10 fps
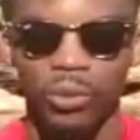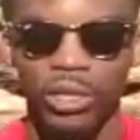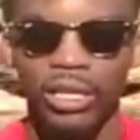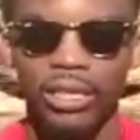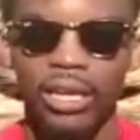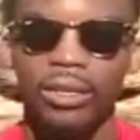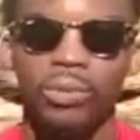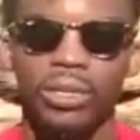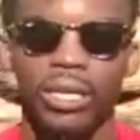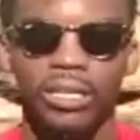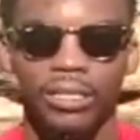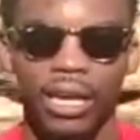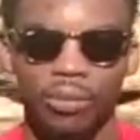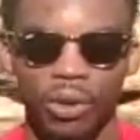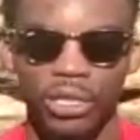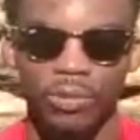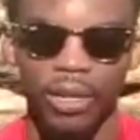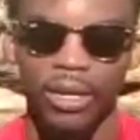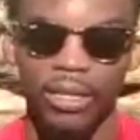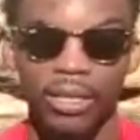he did within this time on this
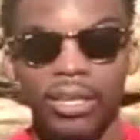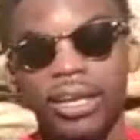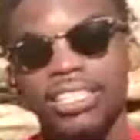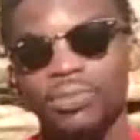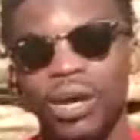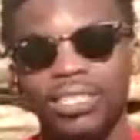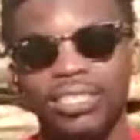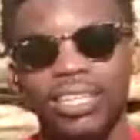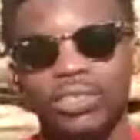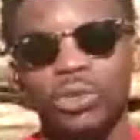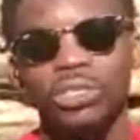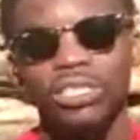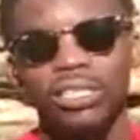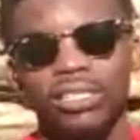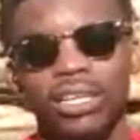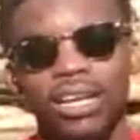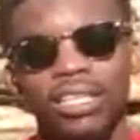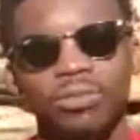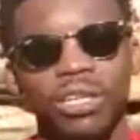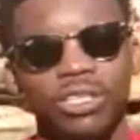planet. It's surprising that Jesus started
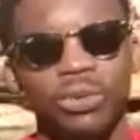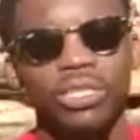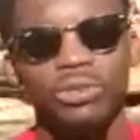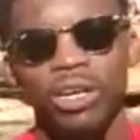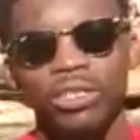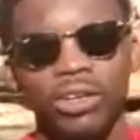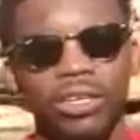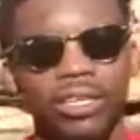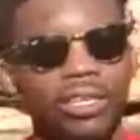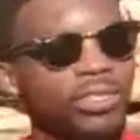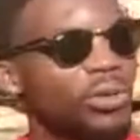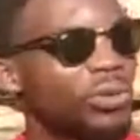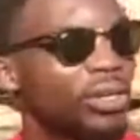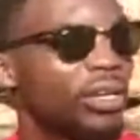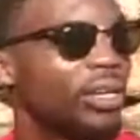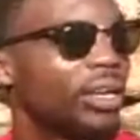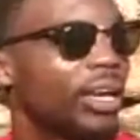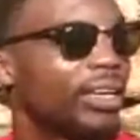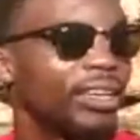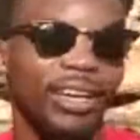his ministry when he's around 30. So
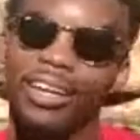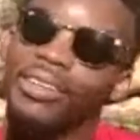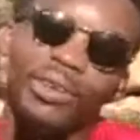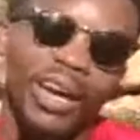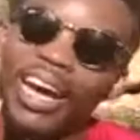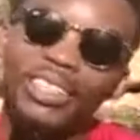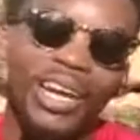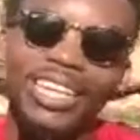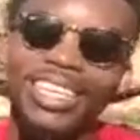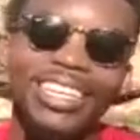hey, I ain't trying to say